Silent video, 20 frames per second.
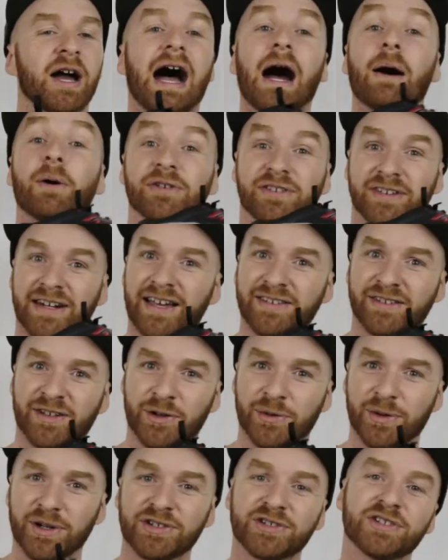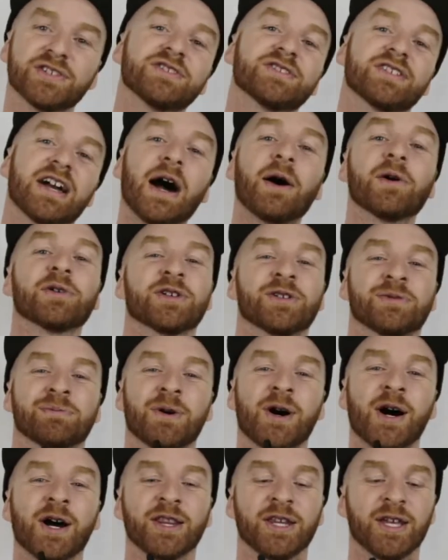I wasn't asking questions, I was just
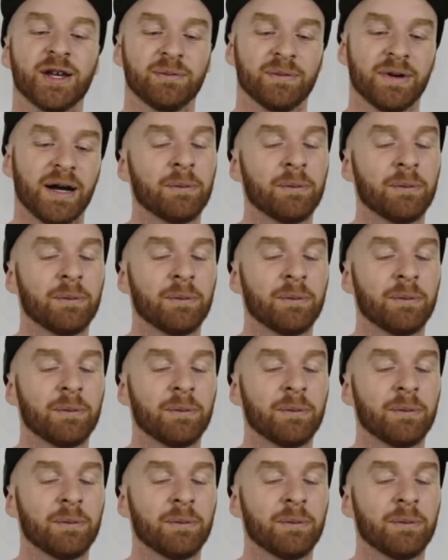buying them.